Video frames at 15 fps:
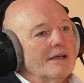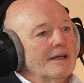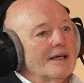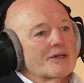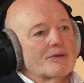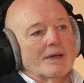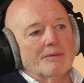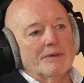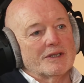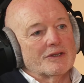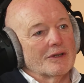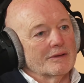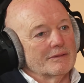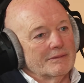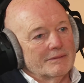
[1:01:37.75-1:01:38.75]
And that's why we
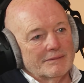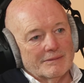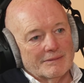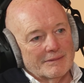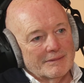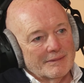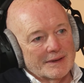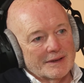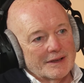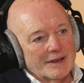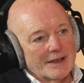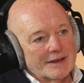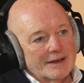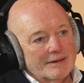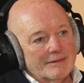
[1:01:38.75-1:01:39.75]
took Manchester
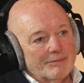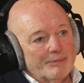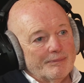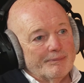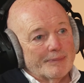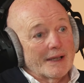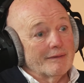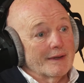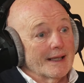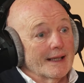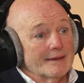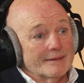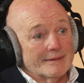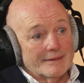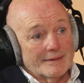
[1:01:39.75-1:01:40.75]
United private
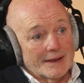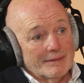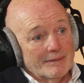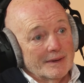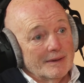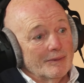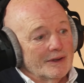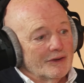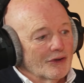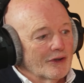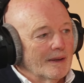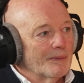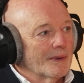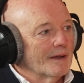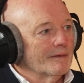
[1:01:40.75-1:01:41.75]
again, right? We
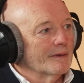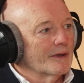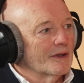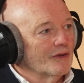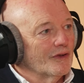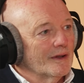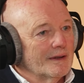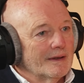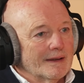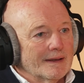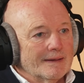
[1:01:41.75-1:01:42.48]
took it private because it